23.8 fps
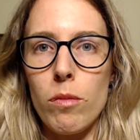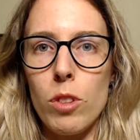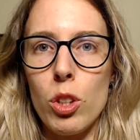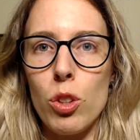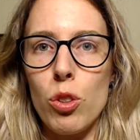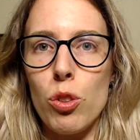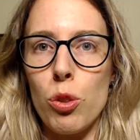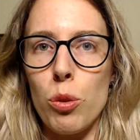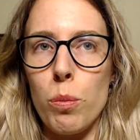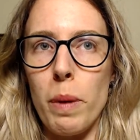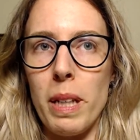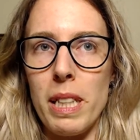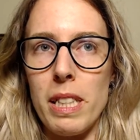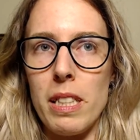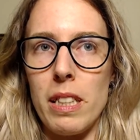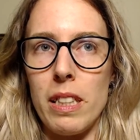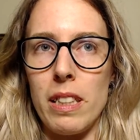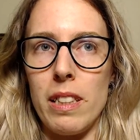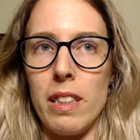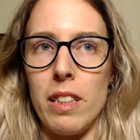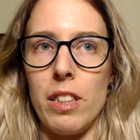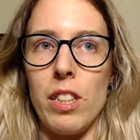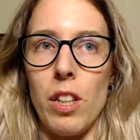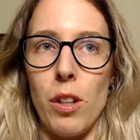to
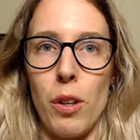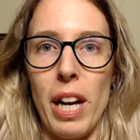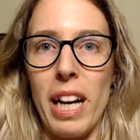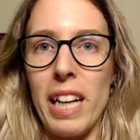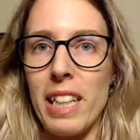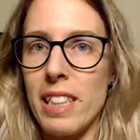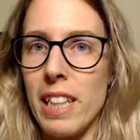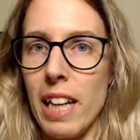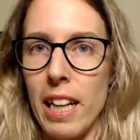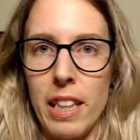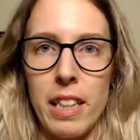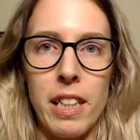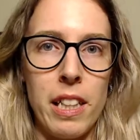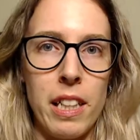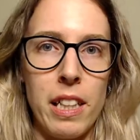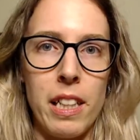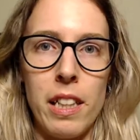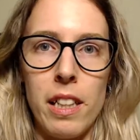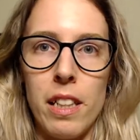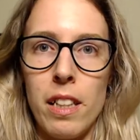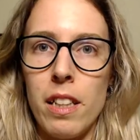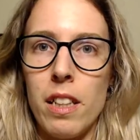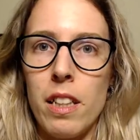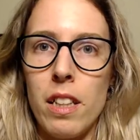basically direct
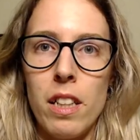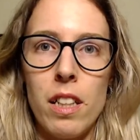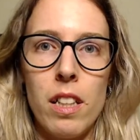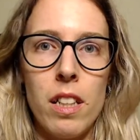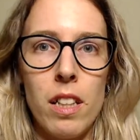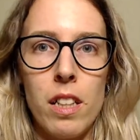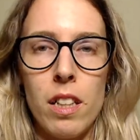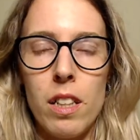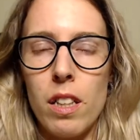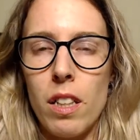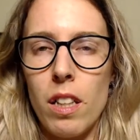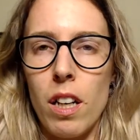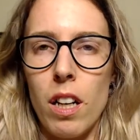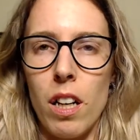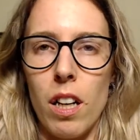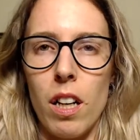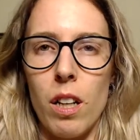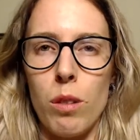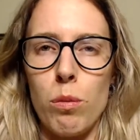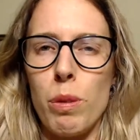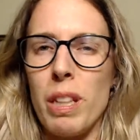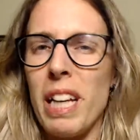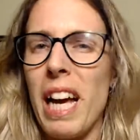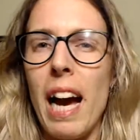any
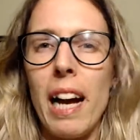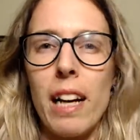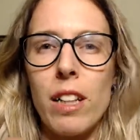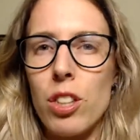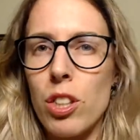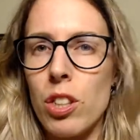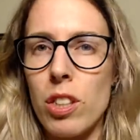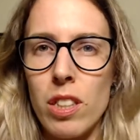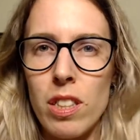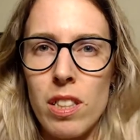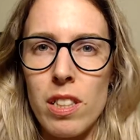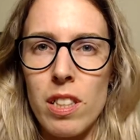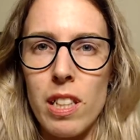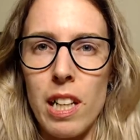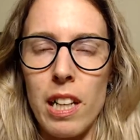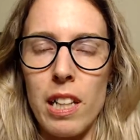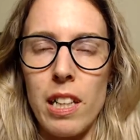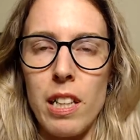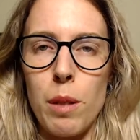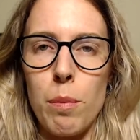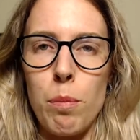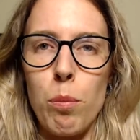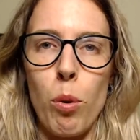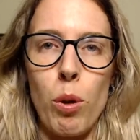reactions,
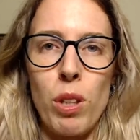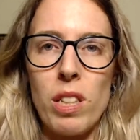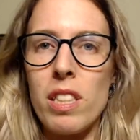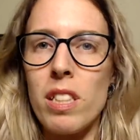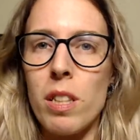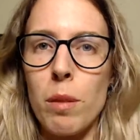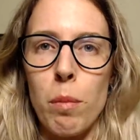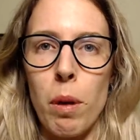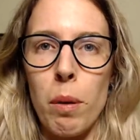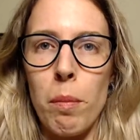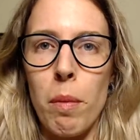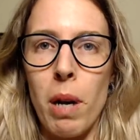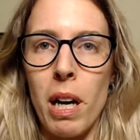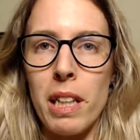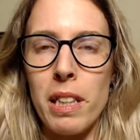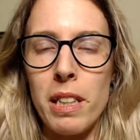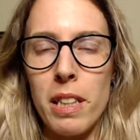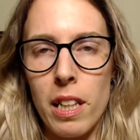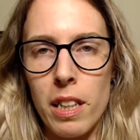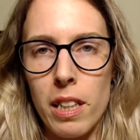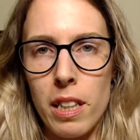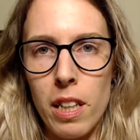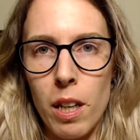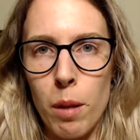any points in my mind
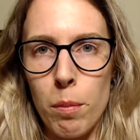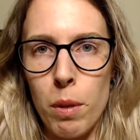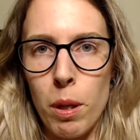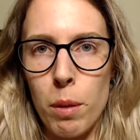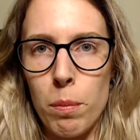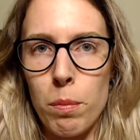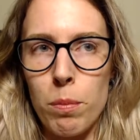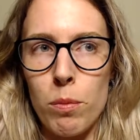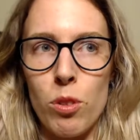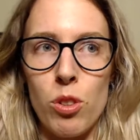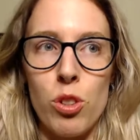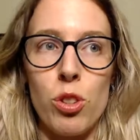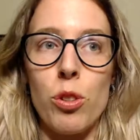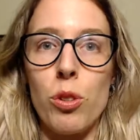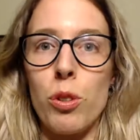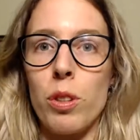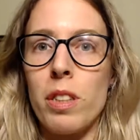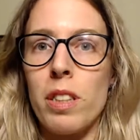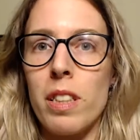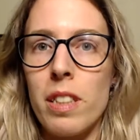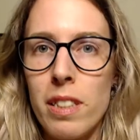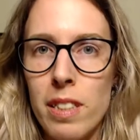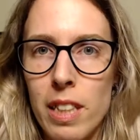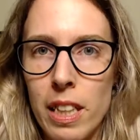that come up
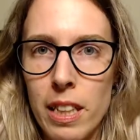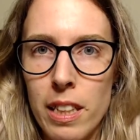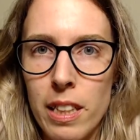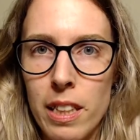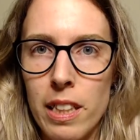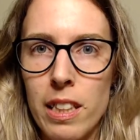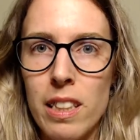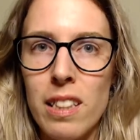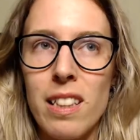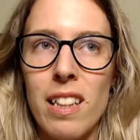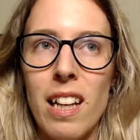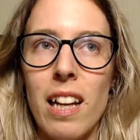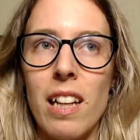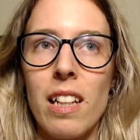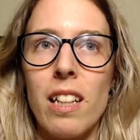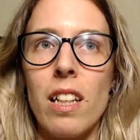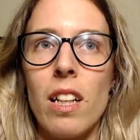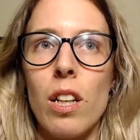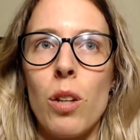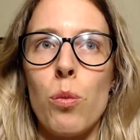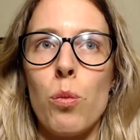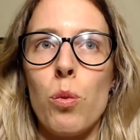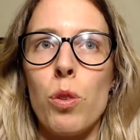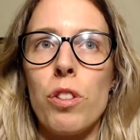during the technique, then
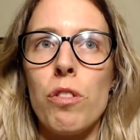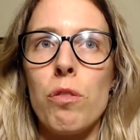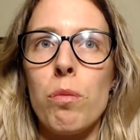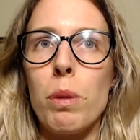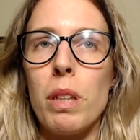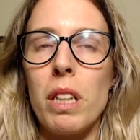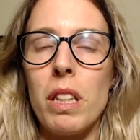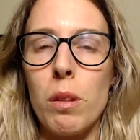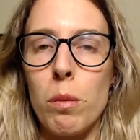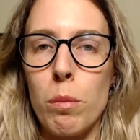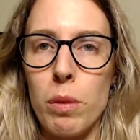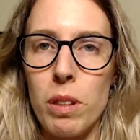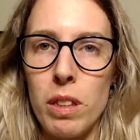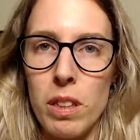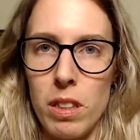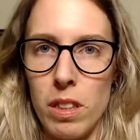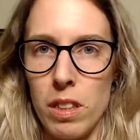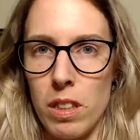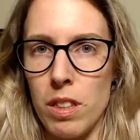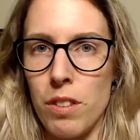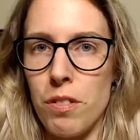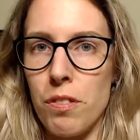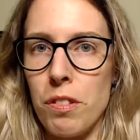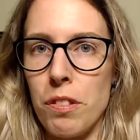it would have been completely
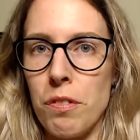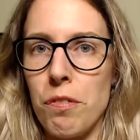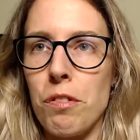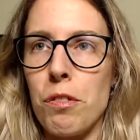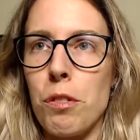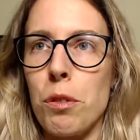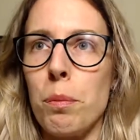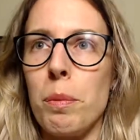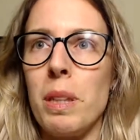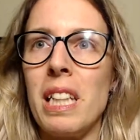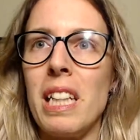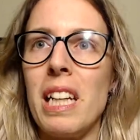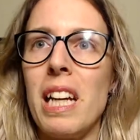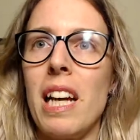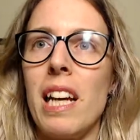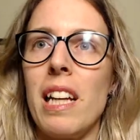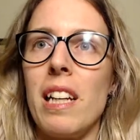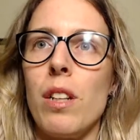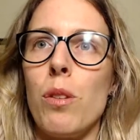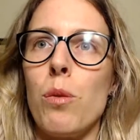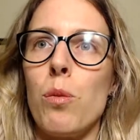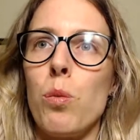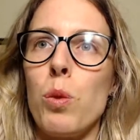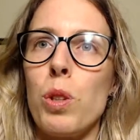different for me,
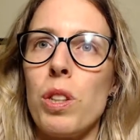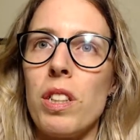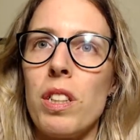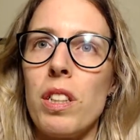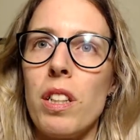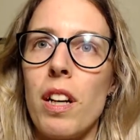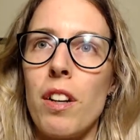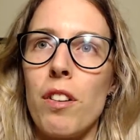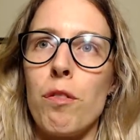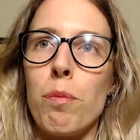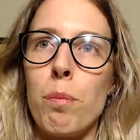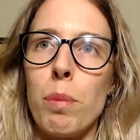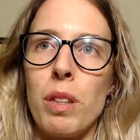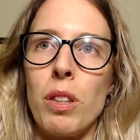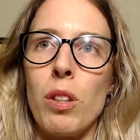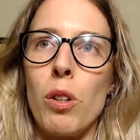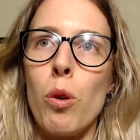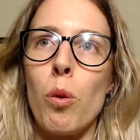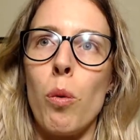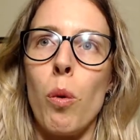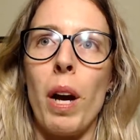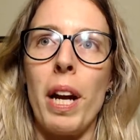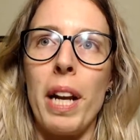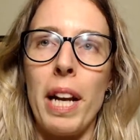and it wouldn't have been
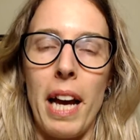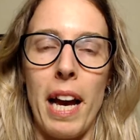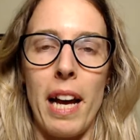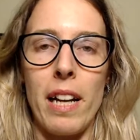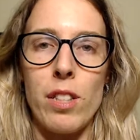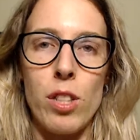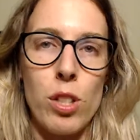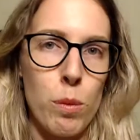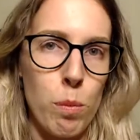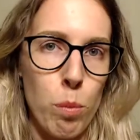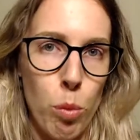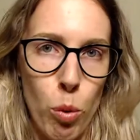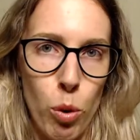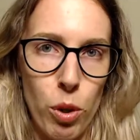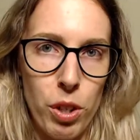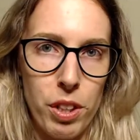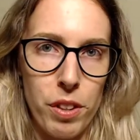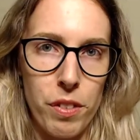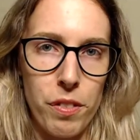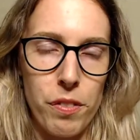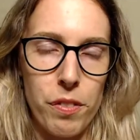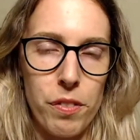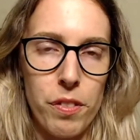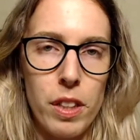quite as
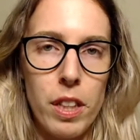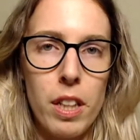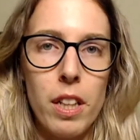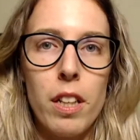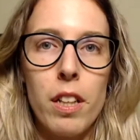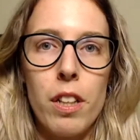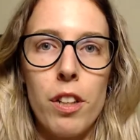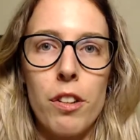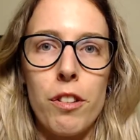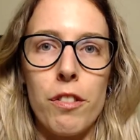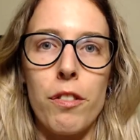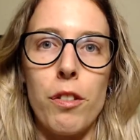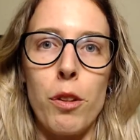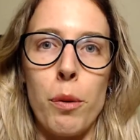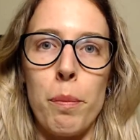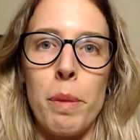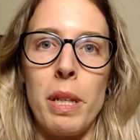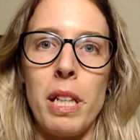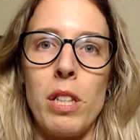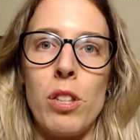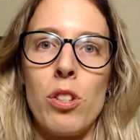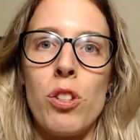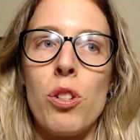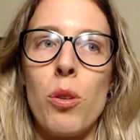supportive for
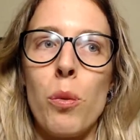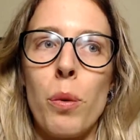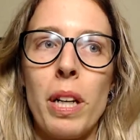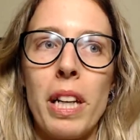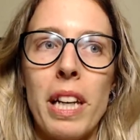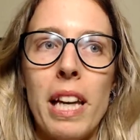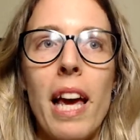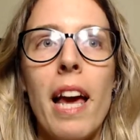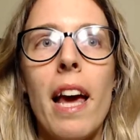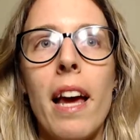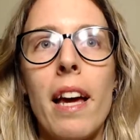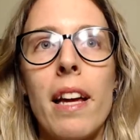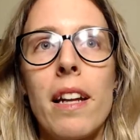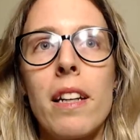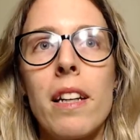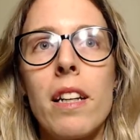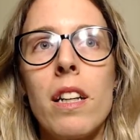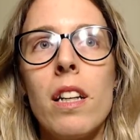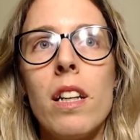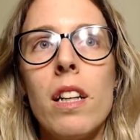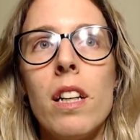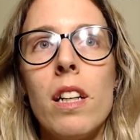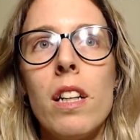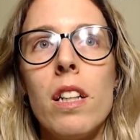me. So again,
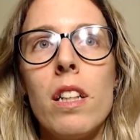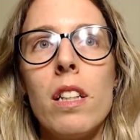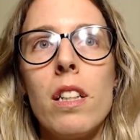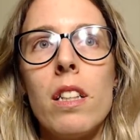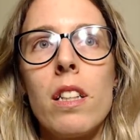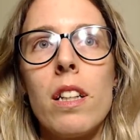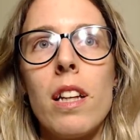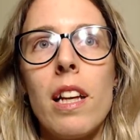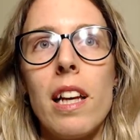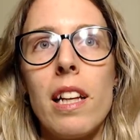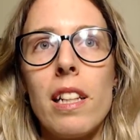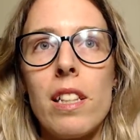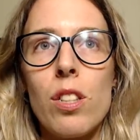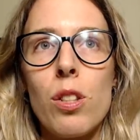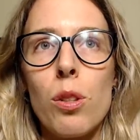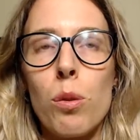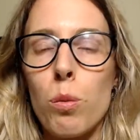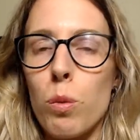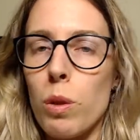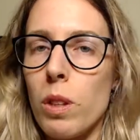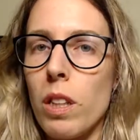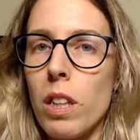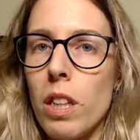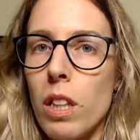it's a
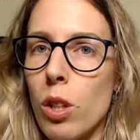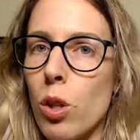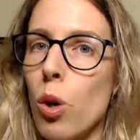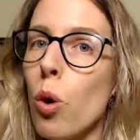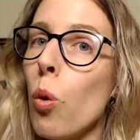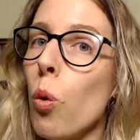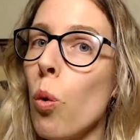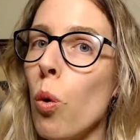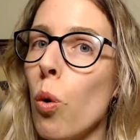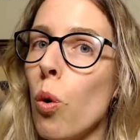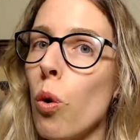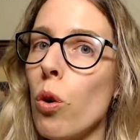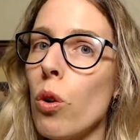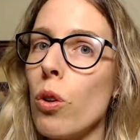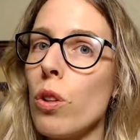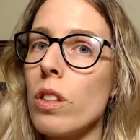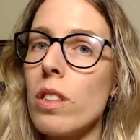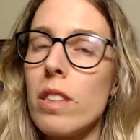really cool